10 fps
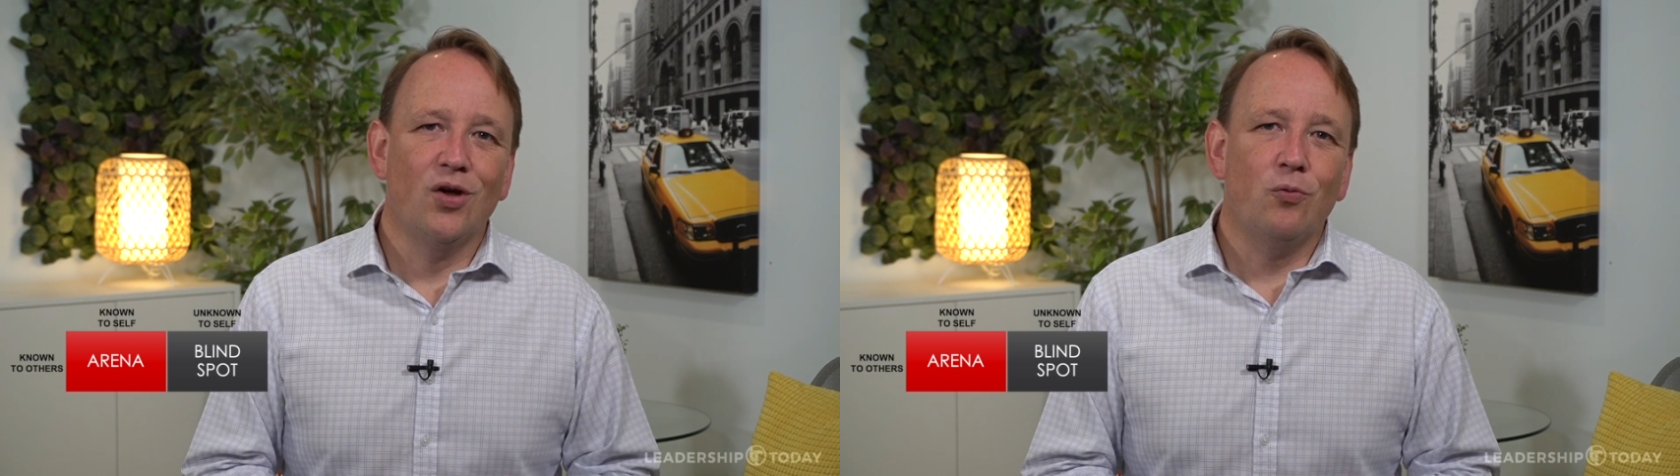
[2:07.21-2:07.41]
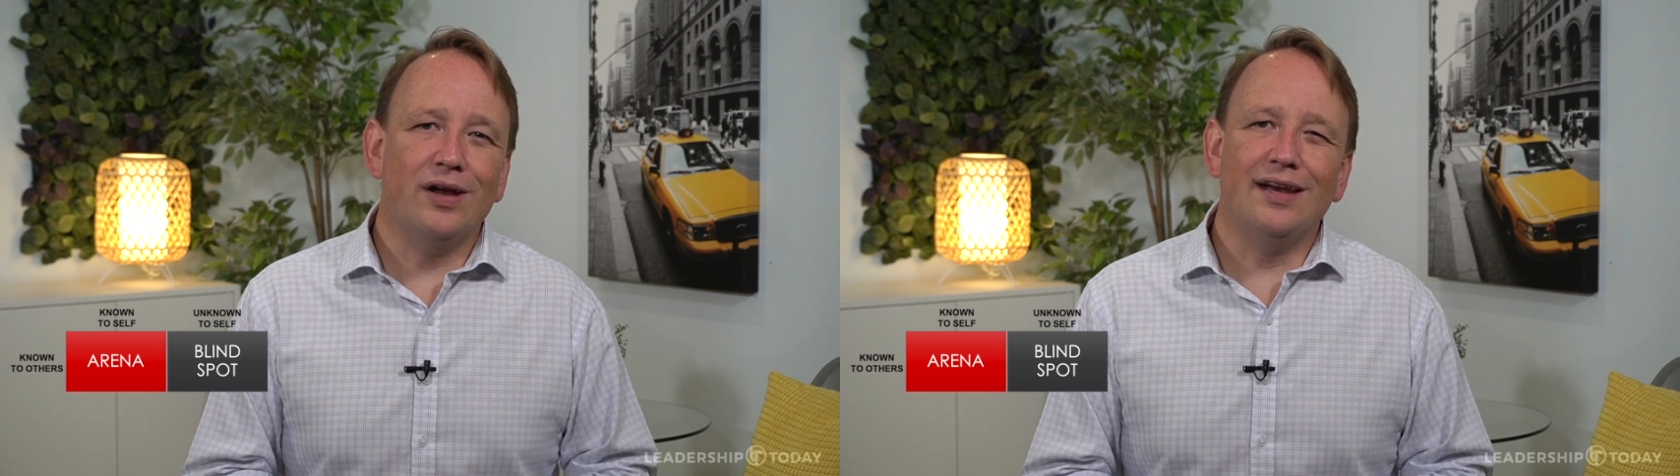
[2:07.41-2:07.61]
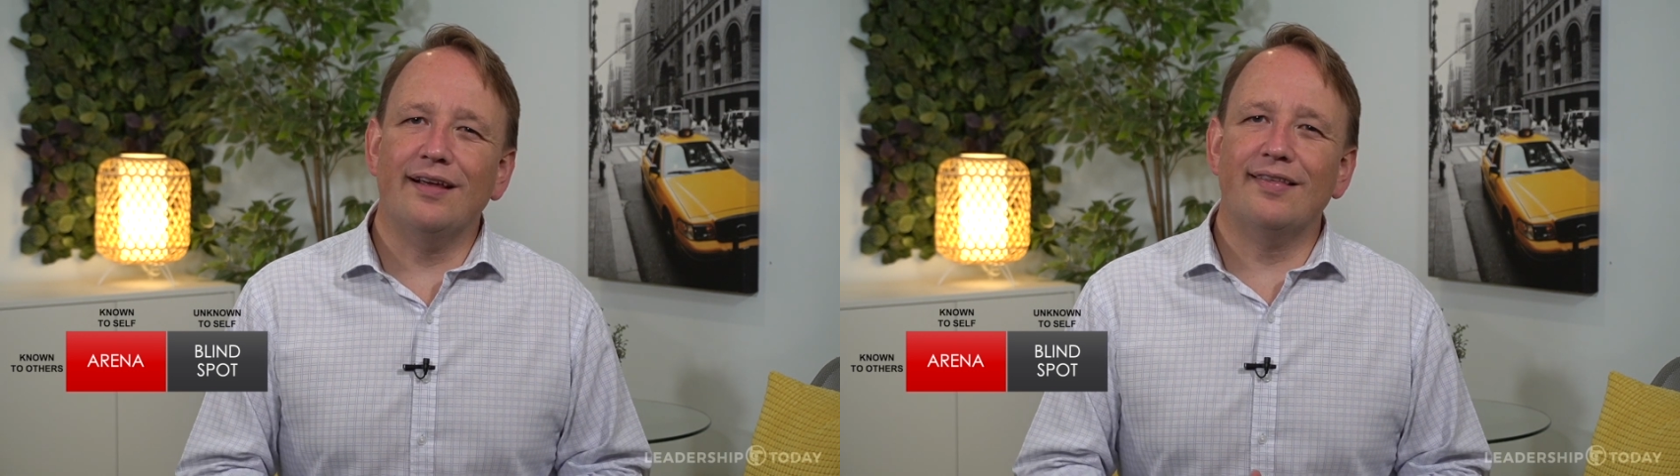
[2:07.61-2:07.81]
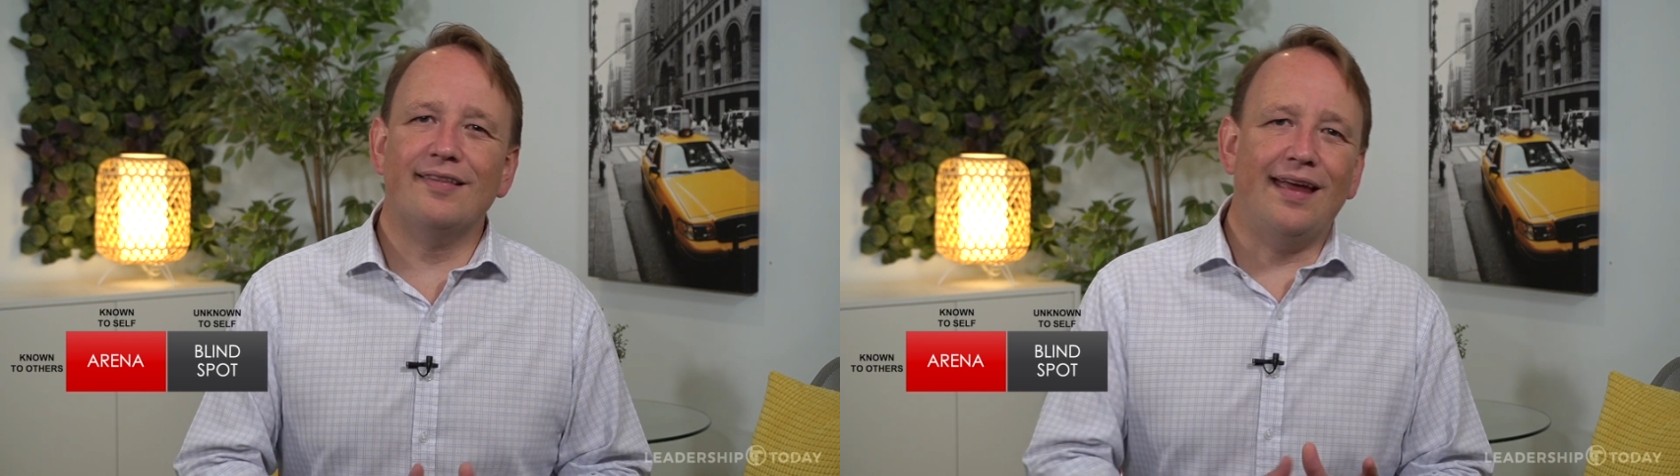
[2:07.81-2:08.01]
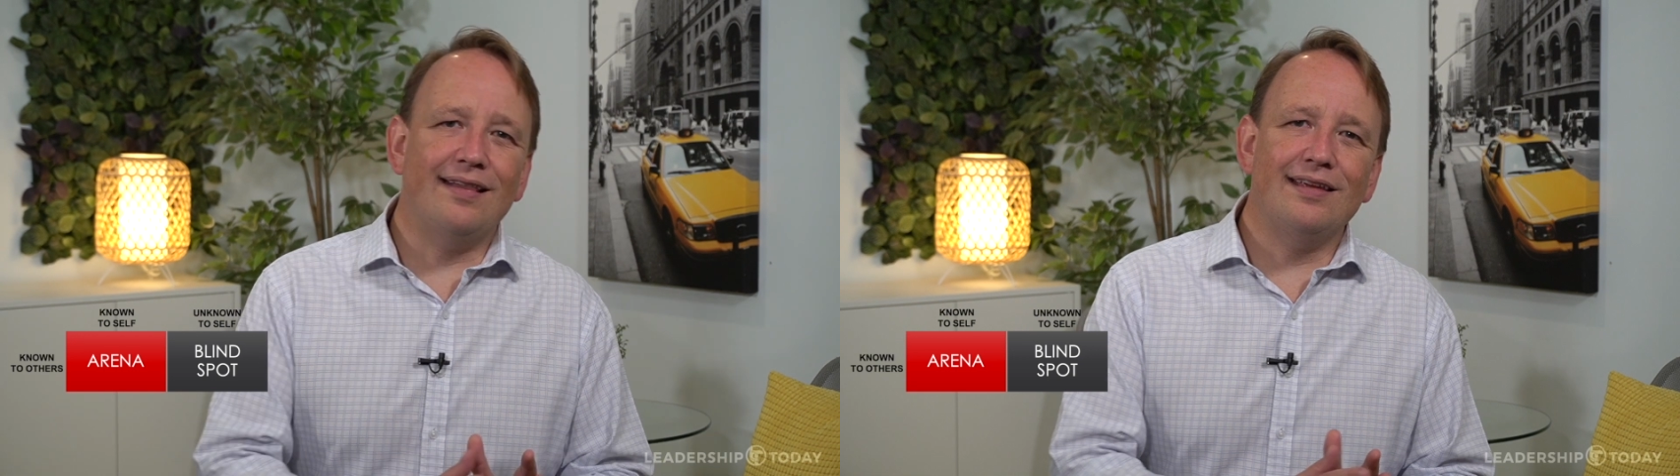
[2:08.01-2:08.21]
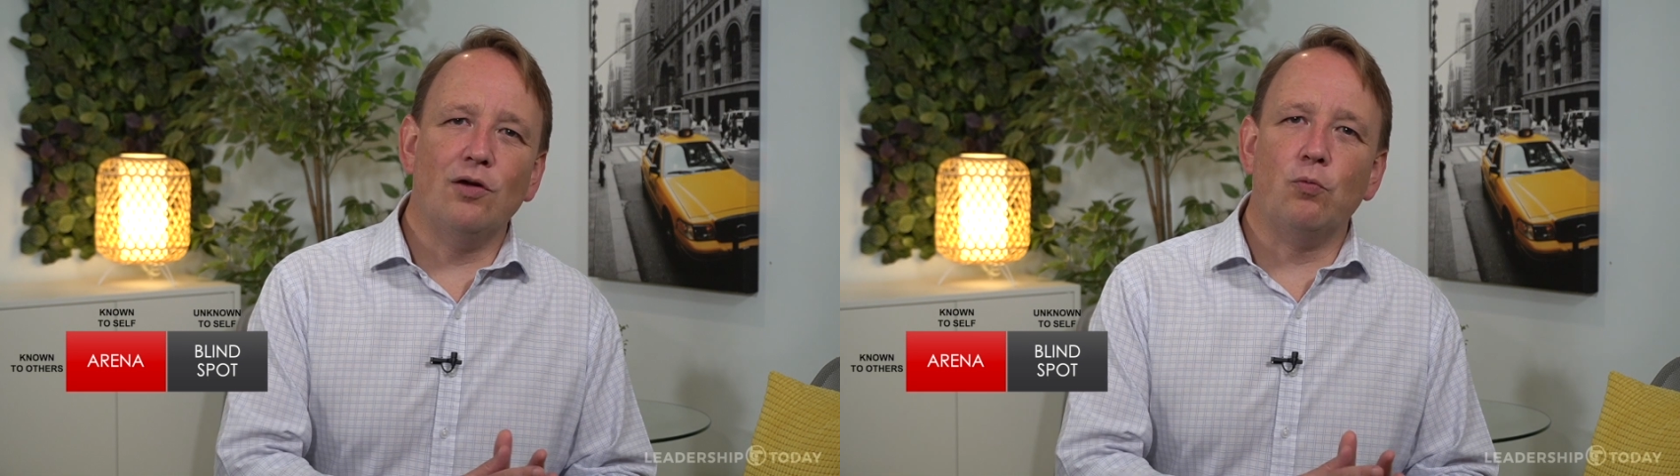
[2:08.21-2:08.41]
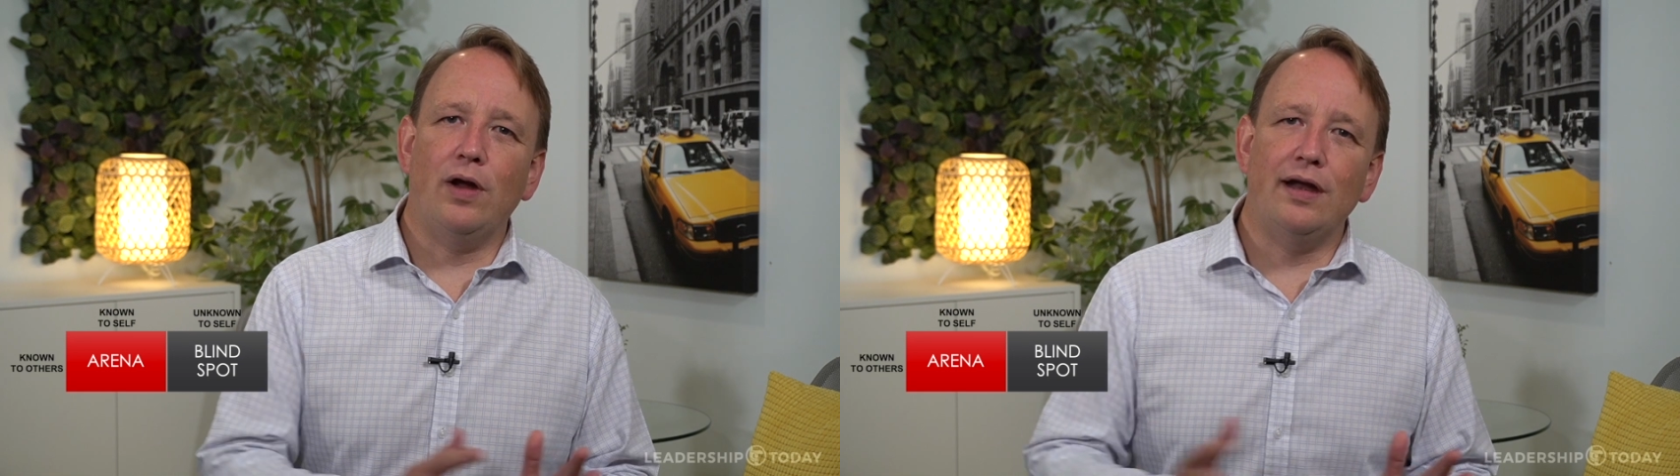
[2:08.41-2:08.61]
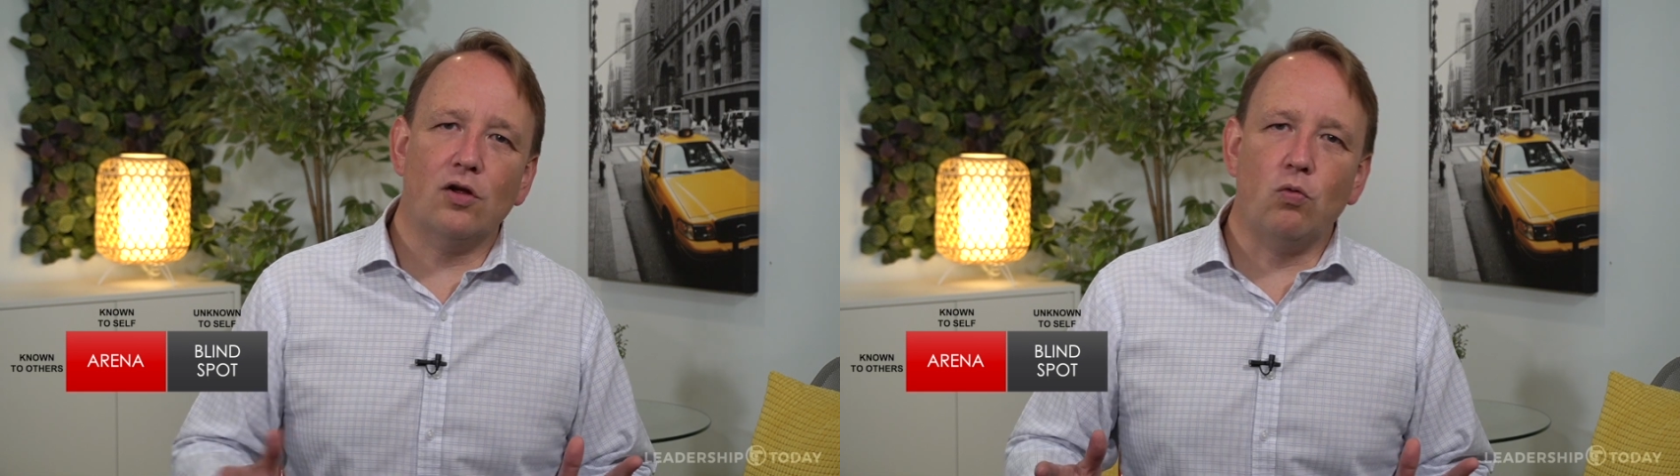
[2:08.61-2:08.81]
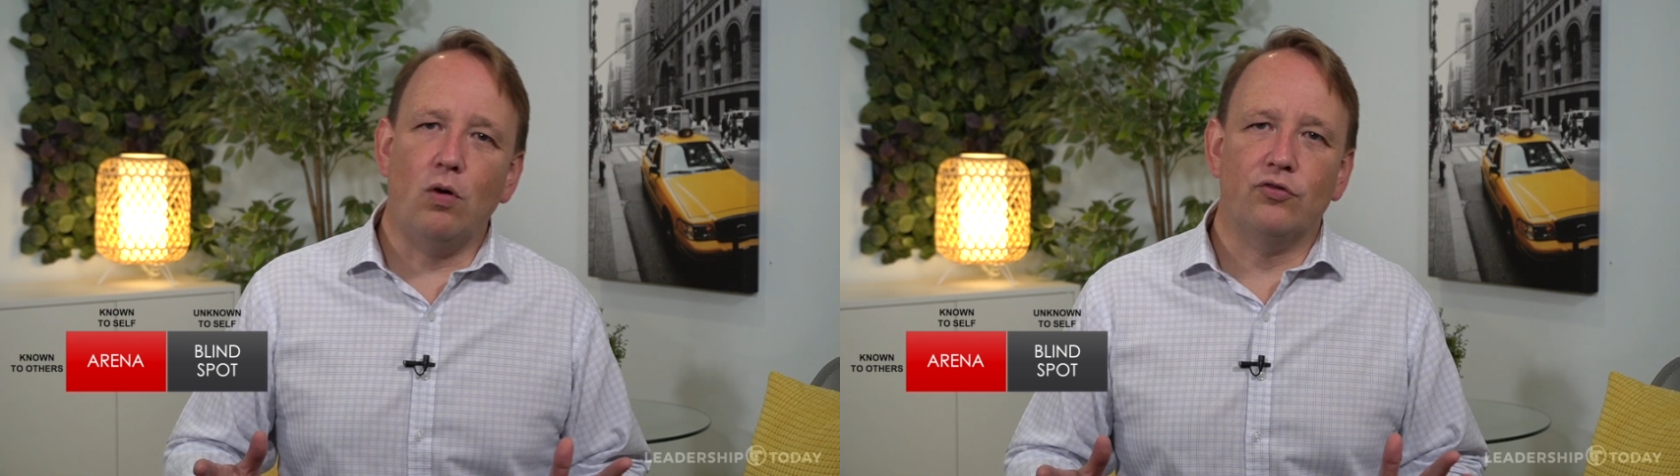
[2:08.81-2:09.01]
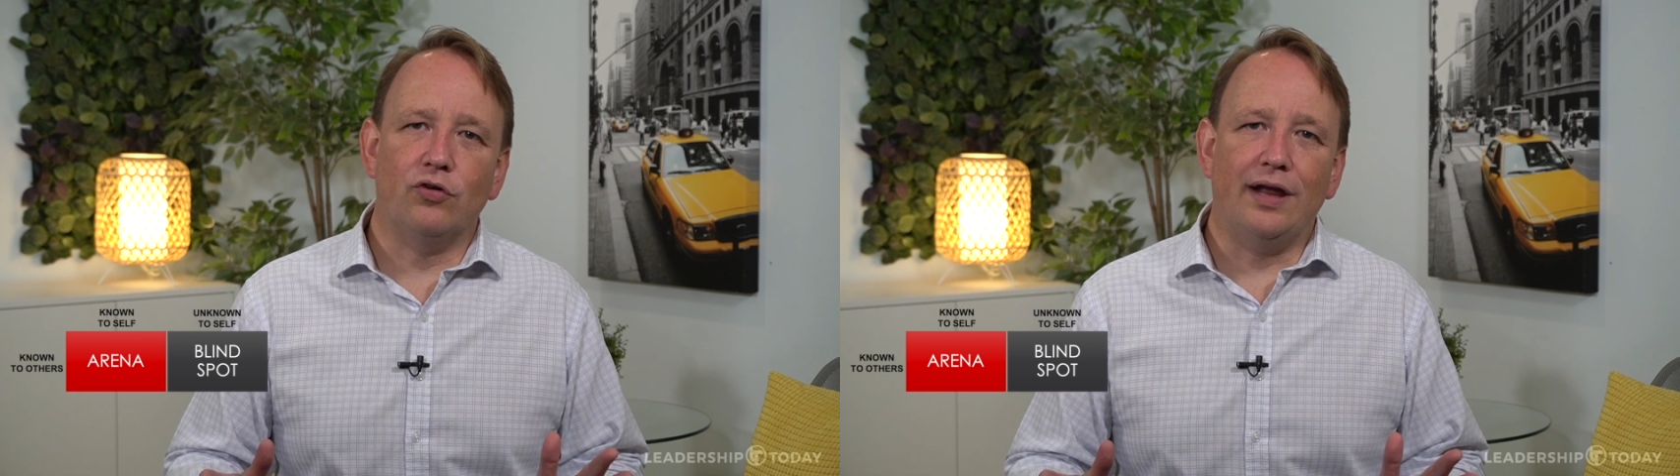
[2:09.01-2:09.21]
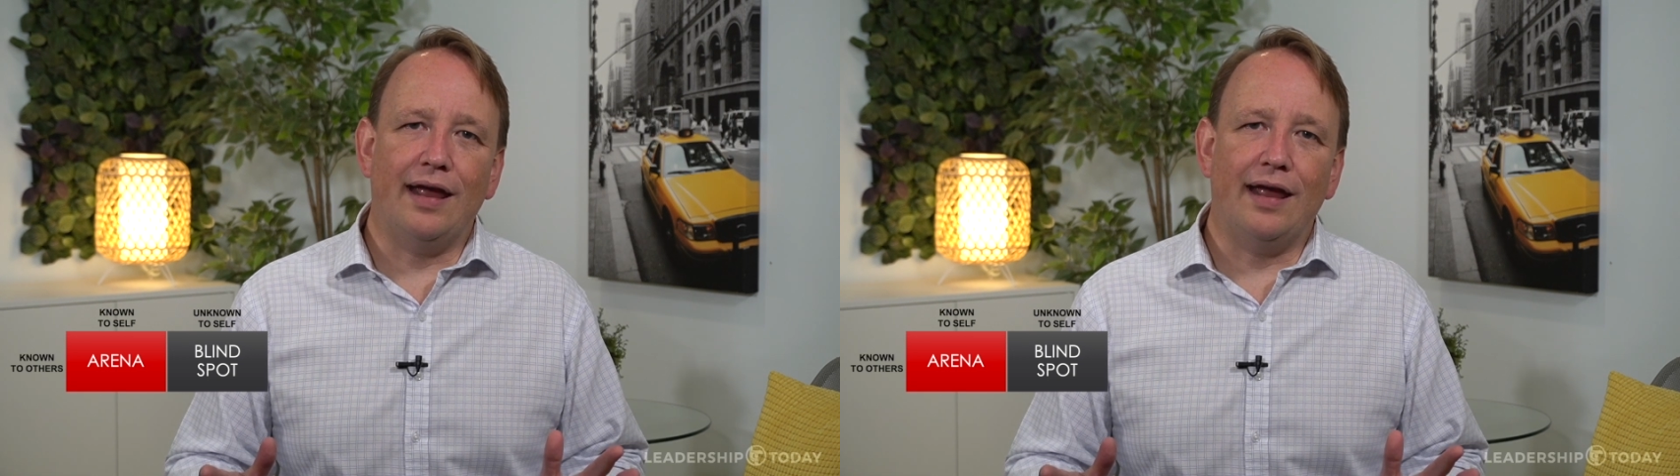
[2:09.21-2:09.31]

We can extend the arena quadrant